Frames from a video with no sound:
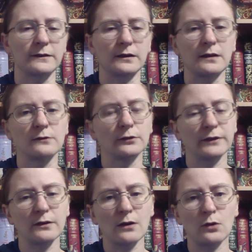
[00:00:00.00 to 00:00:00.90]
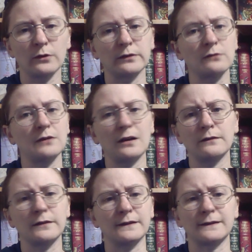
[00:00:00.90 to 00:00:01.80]
Evil 0, so none of
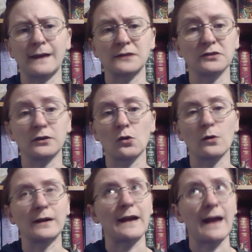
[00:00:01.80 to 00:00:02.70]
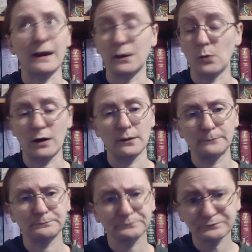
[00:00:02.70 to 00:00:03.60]
this is actually going anywhere.
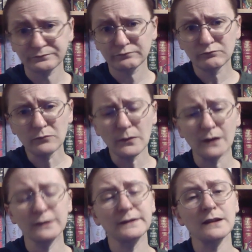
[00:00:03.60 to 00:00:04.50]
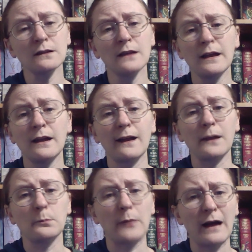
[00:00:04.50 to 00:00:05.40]
Still,
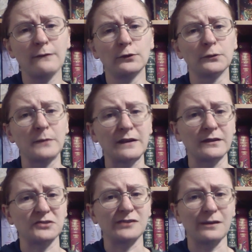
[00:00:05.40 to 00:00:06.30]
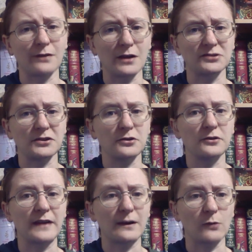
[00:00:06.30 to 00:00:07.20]
it baffles me that she thought she could
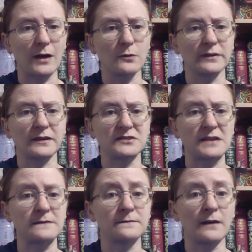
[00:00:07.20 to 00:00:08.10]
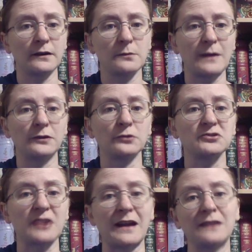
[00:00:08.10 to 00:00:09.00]
get away with such a fundamental
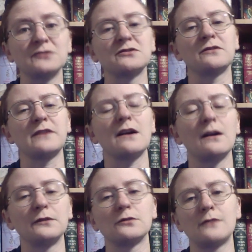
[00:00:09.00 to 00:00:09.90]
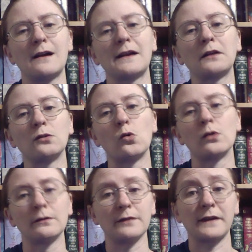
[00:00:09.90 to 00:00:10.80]
change to the underlying lore
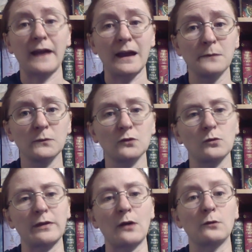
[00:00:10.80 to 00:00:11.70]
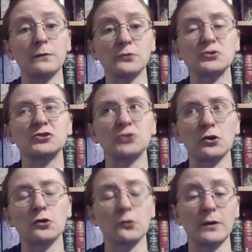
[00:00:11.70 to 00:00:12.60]
of the games without for
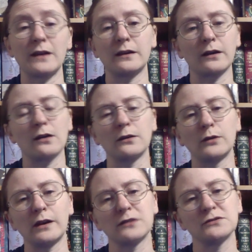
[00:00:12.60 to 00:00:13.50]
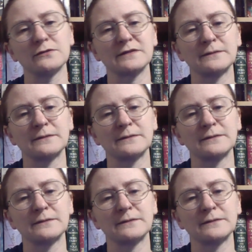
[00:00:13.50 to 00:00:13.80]
sure creating continuity issues.